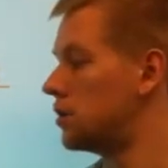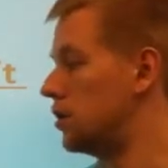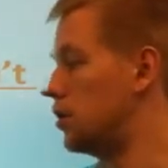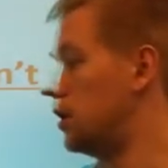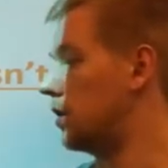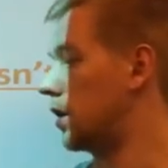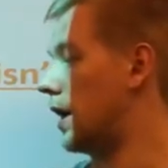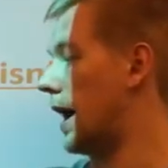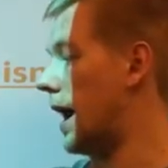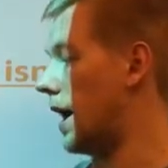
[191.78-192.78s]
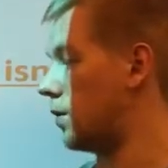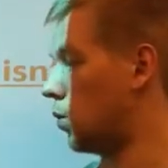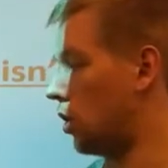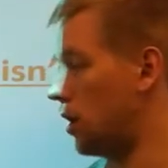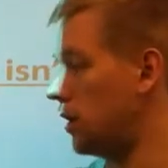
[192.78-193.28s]
So you're either going to
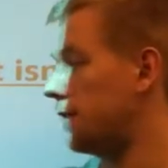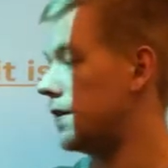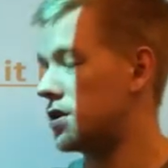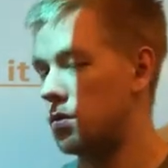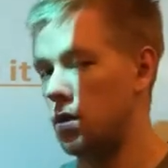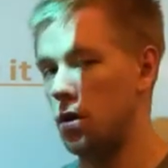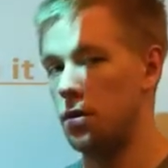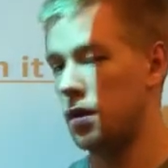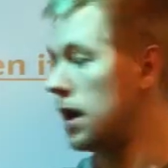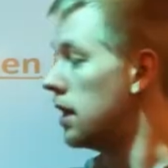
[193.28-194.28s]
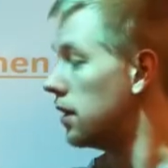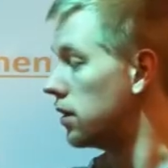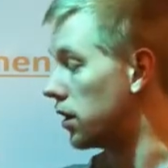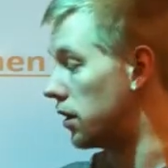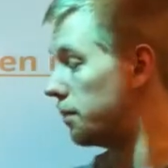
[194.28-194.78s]
add 1 if it's growth,
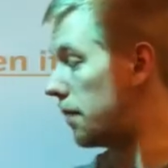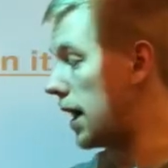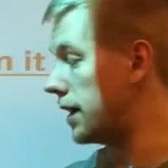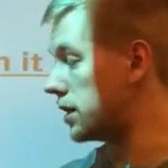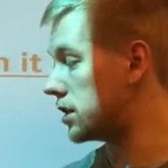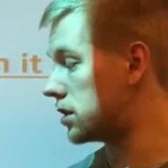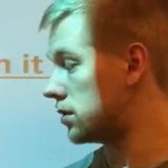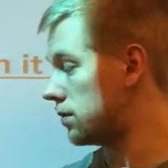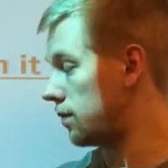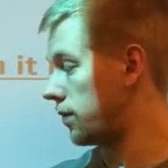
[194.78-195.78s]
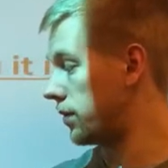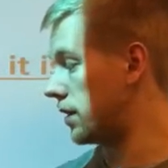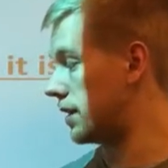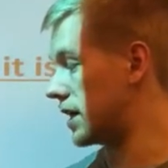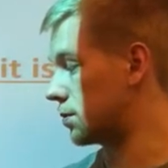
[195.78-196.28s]
you're going to minus
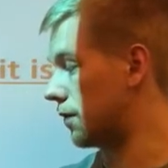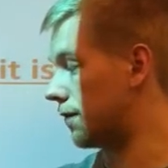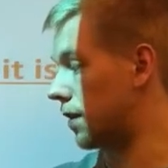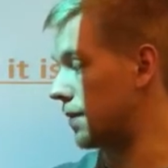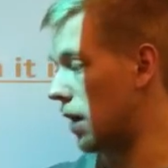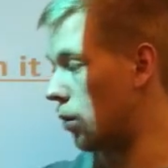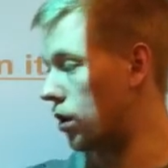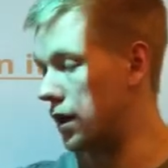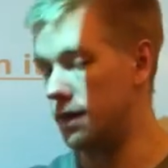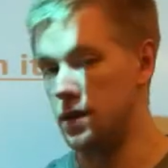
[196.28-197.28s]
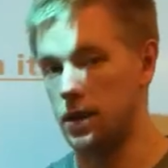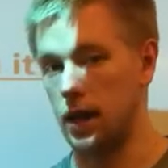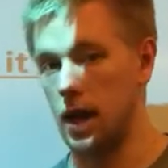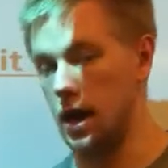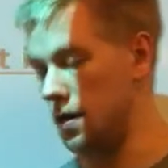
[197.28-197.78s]
the decimal from that 1 if it's
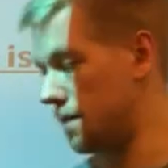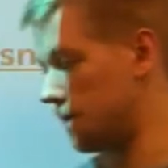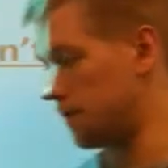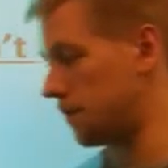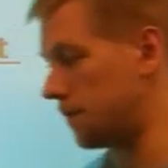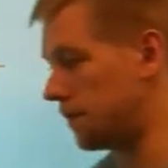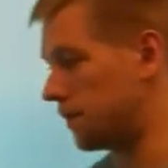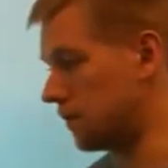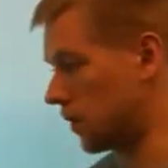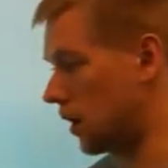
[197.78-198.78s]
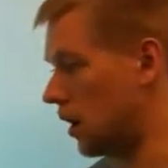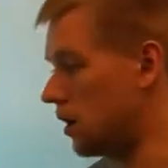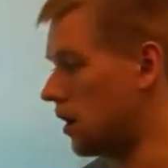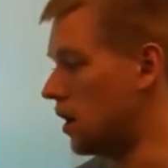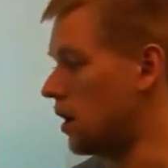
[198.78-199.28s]
decay.
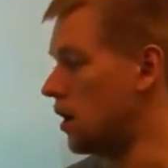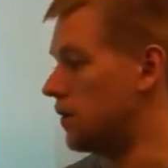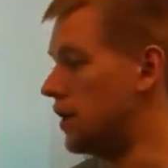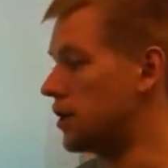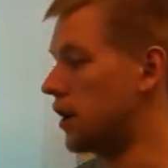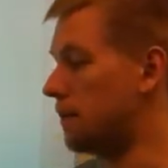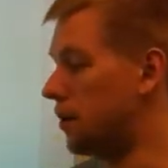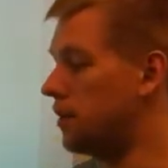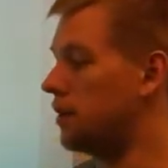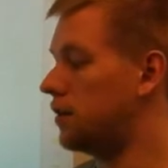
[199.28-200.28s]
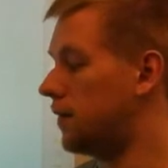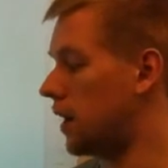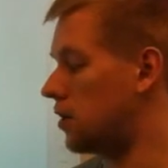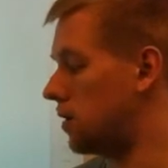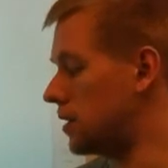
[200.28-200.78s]
Okay? Then you're going to put this
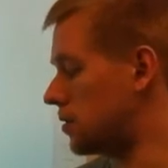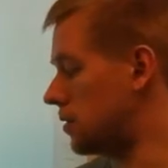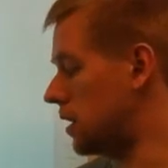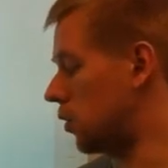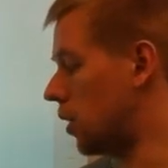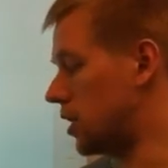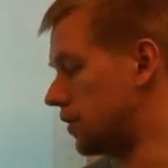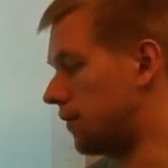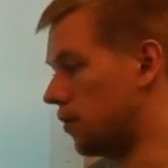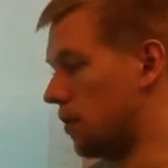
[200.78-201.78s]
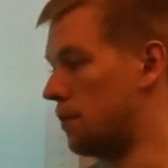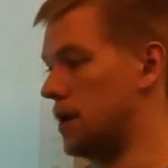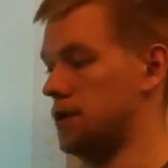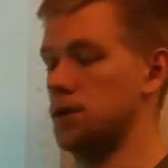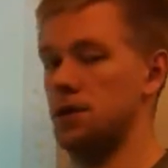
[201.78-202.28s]
value into the equation for
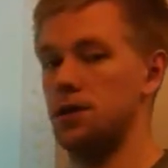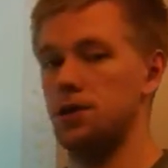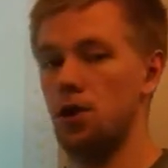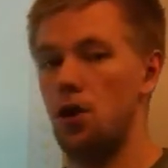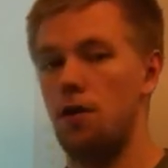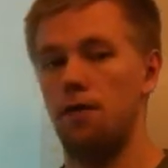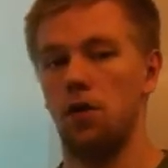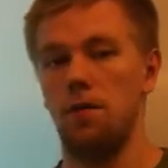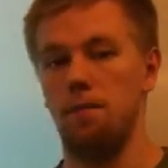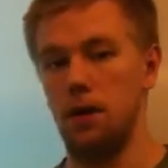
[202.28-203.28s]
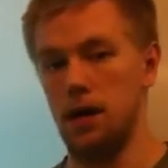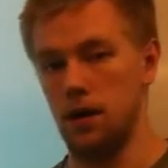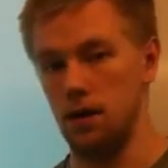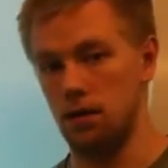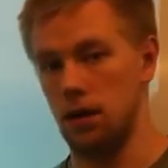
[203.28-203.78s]
B. So this is all for the
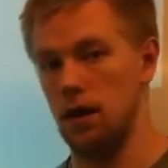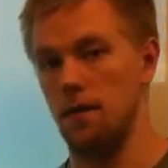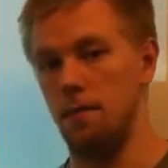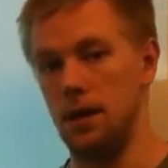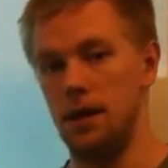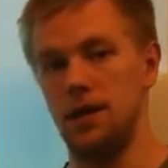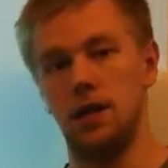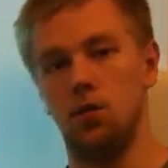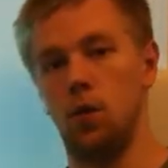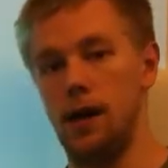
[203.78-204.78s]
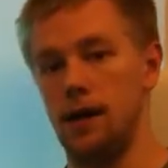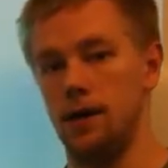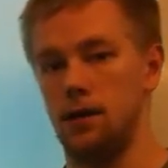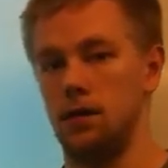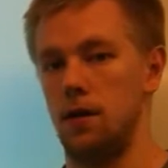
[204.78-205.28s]
B. Okay, the B is the
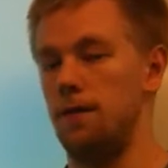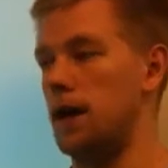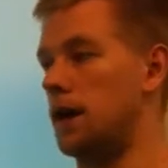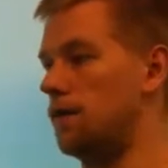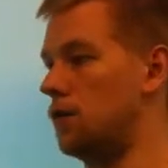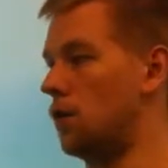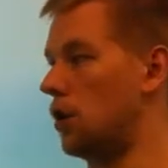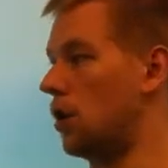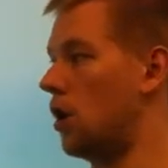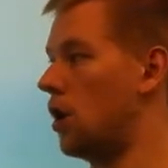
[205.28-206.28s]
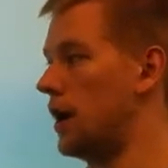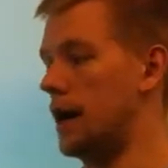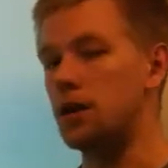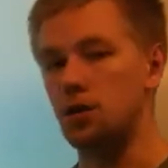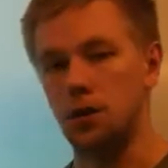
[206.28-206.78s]
rate. If they give you an
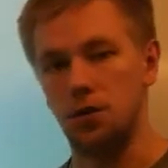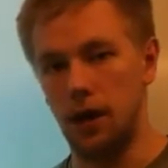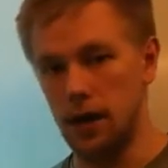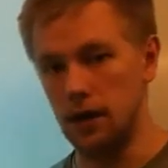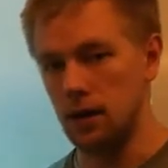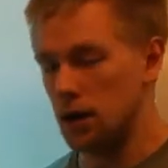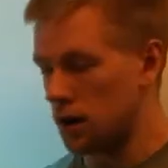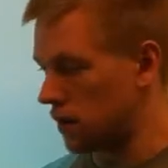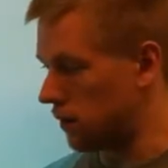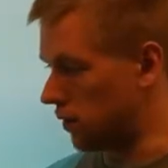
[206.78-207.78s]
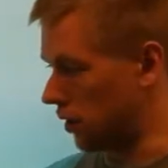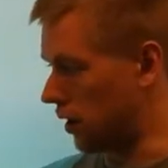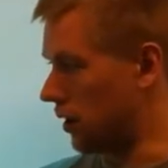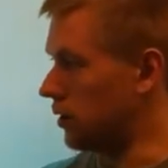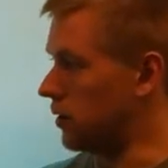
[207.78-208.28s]
interest rate, you're
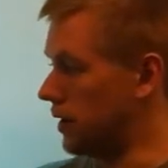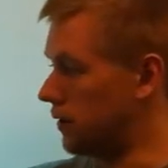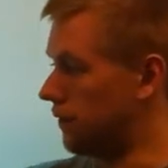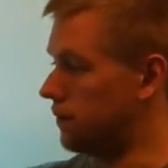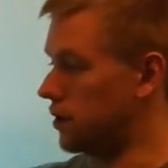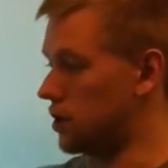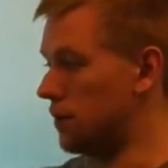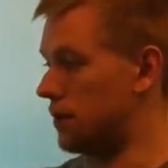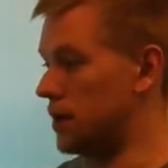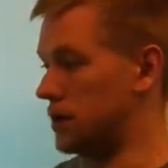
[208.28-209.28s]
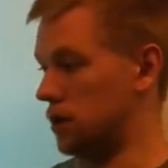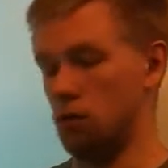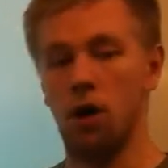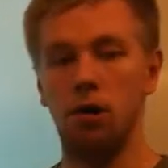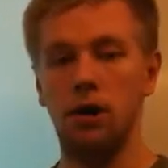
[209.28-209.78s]
going to need to determine, is it
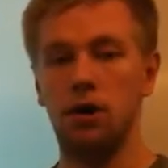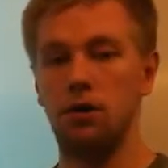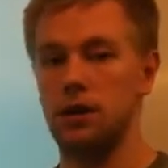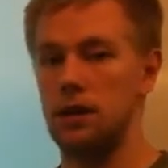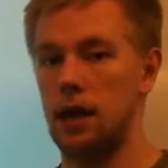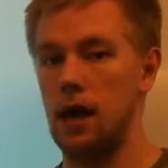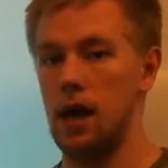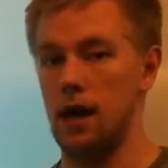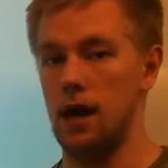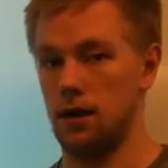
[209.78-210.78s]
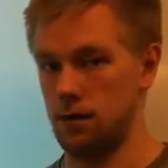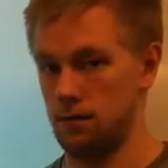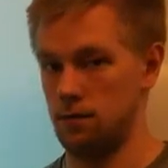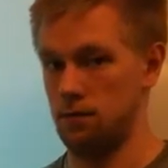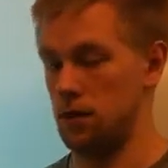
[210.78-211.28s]
growing or is it decaying?
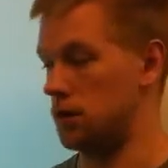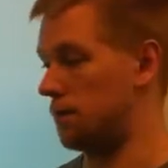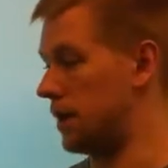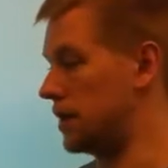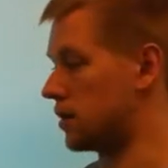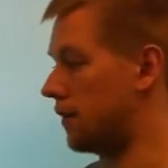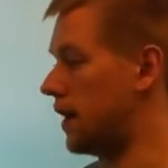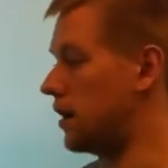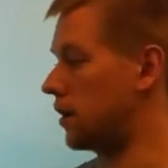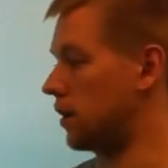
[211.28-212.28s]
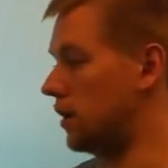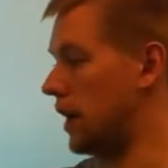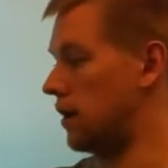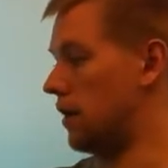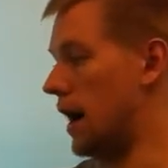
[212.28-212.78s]
And then based off that, you're going
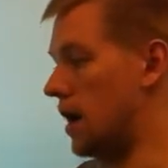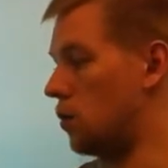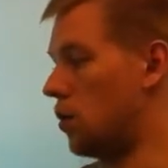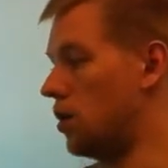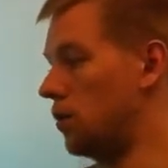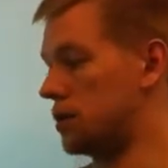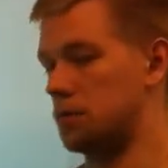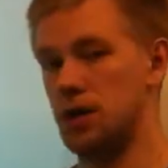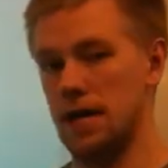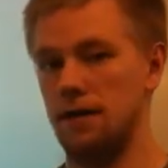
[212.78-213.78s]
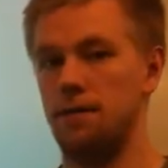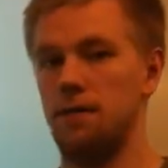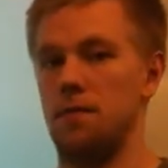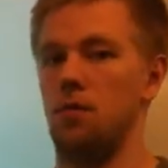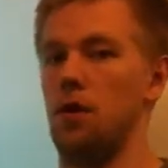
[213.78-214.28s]
to either add 1 or subtract it
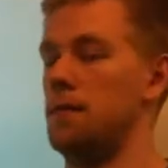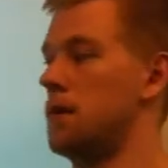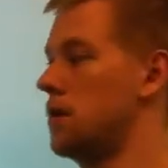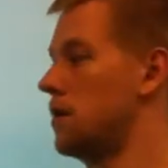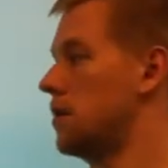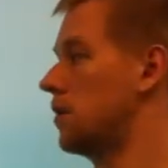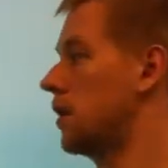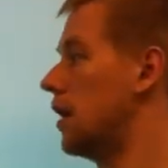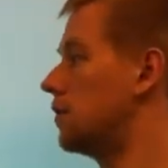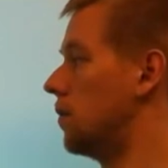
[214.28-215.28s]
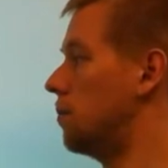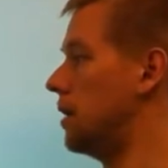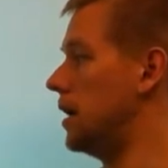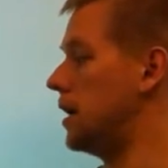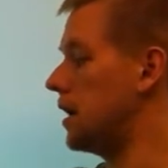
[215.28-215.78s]
from 1. Okay, so
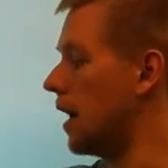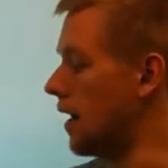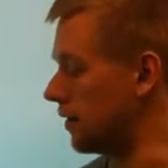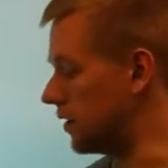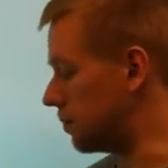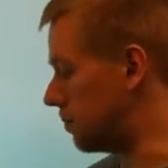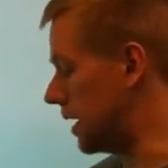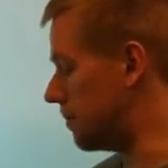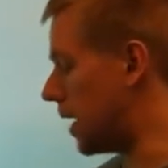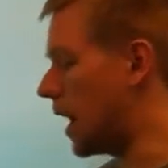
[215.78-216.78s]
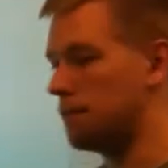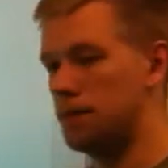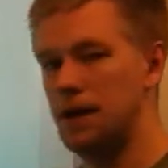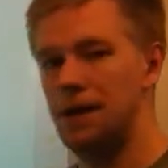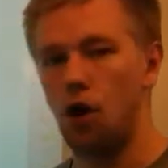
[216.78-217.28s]
B, this B
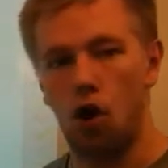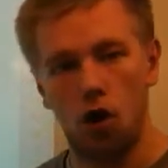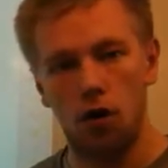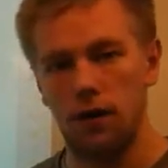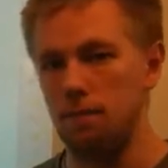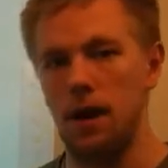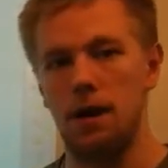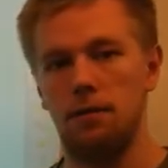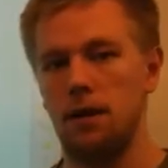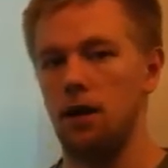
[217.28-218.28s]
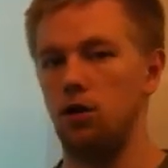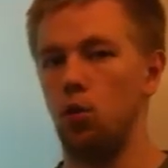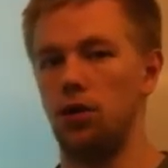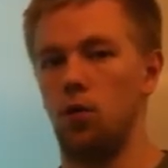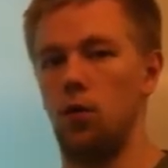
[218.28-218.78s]
might be R. They may tell you
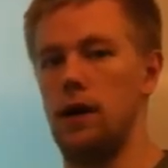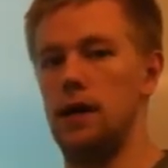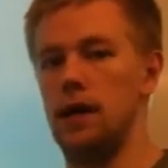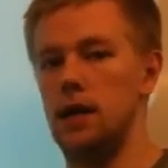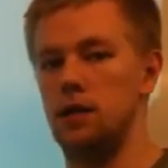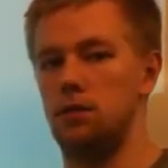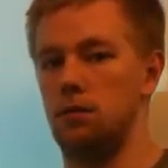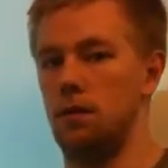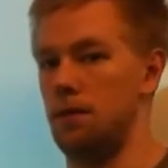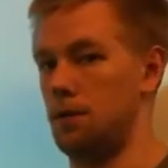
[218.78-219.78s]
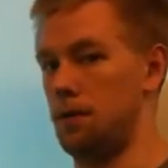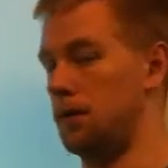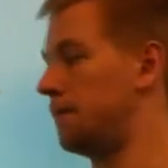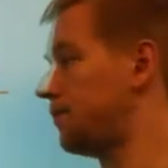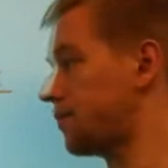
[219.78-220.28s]
what the rate is determined